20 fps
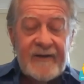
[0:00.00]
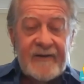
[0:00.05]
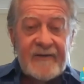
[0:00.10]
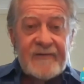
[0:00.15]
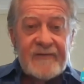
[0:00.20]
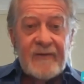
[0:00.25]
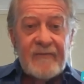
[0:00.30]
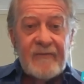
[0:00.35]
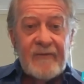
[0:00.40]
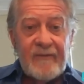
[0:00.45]

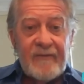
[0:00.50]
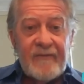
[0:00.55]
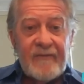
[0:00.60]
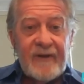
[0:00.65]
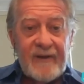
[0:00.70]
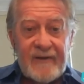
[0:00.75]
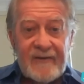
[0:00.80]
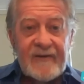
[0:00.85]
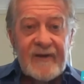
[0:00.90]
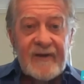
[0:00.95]
silver
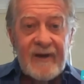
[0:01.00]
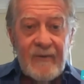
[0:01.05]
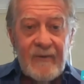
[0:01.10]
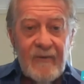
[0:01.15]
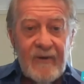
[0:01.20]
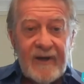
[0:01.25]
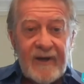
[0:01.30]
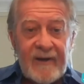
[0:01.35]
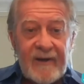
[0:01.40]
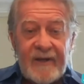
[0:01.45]
fillings that
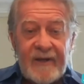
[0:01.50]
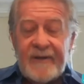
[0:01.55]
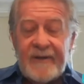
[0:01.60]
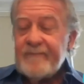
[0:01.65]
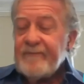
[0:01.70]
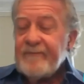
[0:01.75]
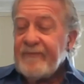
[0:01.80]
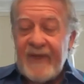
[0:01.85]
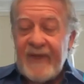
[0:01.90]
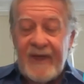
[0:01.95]
way,
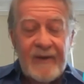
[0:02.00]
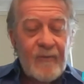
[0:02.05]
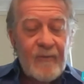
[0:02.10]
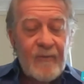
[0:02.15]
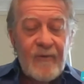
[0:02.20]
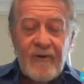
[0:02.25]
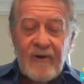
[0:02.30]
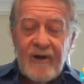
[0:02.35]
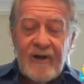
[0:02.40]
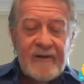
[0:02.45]
and
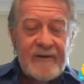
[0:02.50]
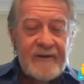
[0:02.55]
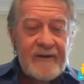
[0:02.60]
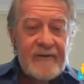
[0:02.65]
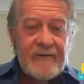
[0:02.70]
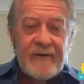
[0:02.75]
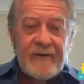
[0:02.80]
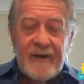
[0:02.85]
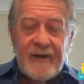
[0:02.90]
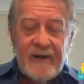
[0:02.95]
we're all
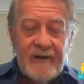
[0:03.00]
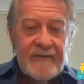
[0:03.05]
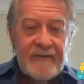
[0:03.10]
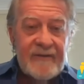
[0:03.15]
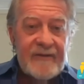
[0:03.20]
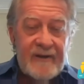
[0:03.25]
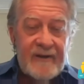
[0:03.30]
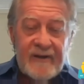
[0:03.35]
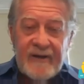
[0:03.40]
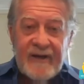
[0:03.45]
here and
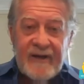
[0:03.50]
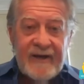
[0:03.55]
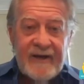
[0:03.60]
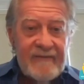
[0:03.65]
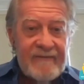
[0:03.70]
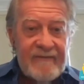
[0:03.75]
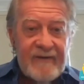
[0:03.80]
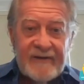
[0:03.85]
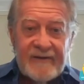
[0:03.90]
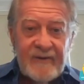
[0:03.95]
healthy and not
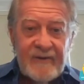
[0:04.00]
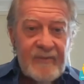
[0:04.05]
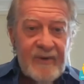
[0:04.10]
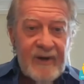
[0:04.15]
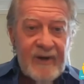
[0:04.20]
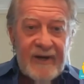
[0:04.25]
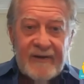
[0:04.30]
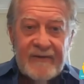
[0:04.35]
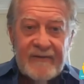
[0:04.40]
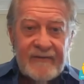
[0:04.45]
affected
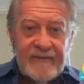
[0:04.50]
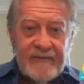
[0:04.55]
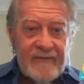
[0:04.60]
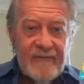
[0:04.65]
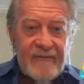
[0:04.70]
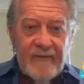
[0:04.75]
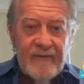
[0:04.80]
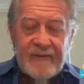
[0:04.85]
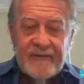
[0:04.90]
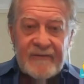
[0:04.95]
by it and so
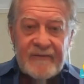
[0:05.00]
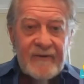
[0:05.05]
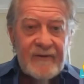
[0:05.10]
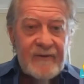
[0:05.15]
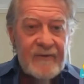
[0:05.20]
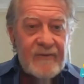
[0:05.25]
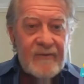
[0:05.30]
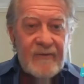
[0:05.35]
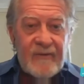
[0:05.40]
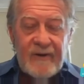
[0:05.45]
forth.
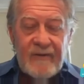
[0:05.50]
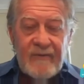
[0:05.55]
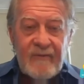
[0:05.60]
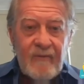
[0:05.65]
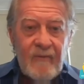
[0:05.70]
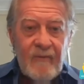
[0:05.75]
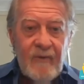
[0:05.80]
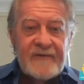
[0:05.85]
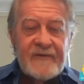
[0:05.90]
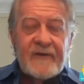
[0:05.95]
So
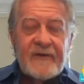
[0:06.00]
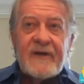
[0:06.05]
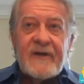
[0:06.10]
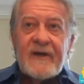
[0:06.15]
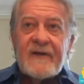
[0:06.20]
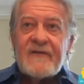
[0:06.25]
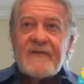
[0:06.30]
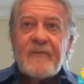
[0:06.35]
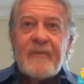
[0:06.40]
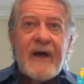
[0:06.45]
once it
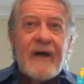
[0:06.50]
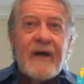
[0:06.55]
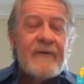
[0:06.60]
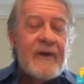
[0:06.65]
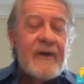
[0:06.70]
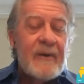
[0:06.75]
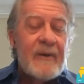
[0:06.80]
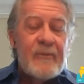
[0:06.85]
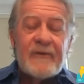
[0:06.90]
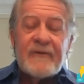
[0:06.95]
gets bound
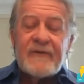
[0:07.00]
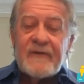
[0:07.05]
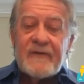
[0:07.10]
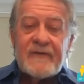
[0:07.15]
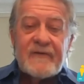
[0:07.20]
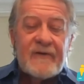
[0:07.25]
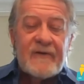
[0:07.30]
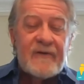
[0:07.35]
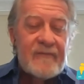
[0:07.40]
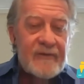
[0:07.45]
up with the
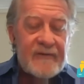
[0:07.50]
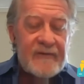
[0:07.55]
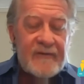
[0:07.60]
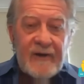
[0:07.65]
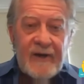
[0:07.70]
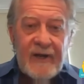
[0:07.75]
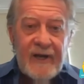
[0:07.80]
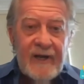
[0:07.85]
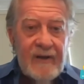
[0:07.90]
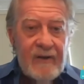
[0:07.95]
silver
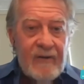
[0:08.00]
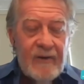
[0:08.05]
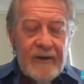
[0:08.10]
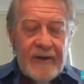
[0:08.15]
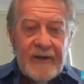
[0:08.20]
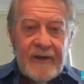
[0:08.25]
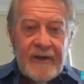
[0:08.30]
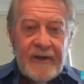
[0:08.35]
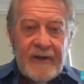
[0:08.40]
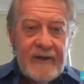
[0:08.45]
tin alloy,
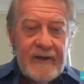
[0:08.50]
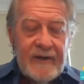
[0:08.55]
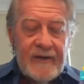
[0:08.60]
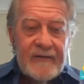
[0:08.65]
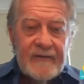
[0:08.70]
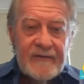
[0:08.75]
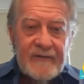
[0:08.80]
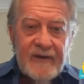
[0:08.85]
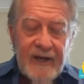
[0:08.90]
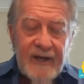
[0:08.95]
it
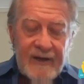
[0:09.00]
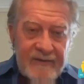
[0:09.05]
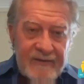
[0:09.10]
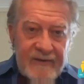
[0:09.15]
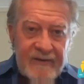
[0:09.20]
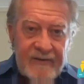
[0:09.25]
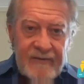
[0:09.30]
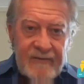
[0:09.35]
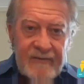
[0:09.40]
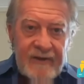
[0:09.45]
is not
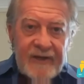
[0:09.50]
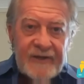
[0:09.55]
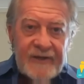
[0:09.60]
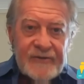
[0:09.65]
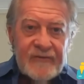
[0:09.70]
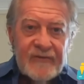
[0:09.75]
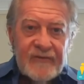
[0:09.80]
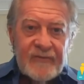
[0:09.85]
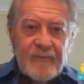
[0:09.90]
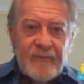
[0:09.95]
the
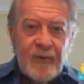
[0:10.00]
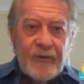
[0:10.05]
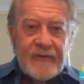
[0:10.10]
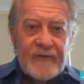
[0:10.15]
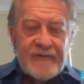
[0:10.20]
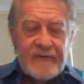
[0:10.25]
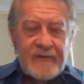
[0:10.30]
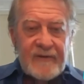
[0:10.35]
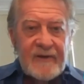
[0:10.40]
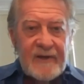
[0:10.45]
dangerous
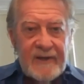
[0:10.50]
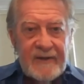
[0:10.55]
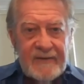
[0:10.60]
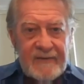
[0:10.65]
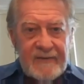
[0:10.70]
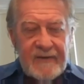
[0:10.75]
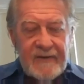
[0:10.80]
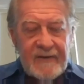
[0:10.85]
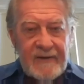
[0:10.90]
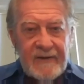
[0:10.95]
poison that
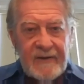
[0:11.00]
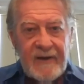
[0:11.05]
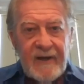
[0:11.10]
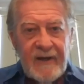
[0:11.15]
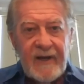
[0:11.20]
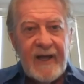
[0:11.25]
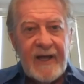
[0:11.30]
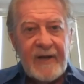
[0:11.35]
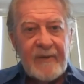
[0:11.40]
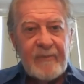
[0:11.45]
a
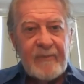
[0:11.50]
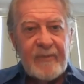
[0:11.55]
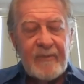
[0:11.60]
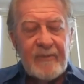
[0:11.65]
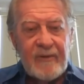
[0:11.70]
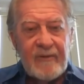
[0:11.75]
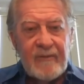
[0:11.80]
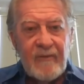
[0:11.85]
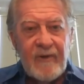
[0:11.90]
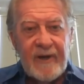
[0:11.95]
lot of
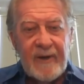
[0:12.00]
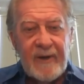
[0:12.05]
people want to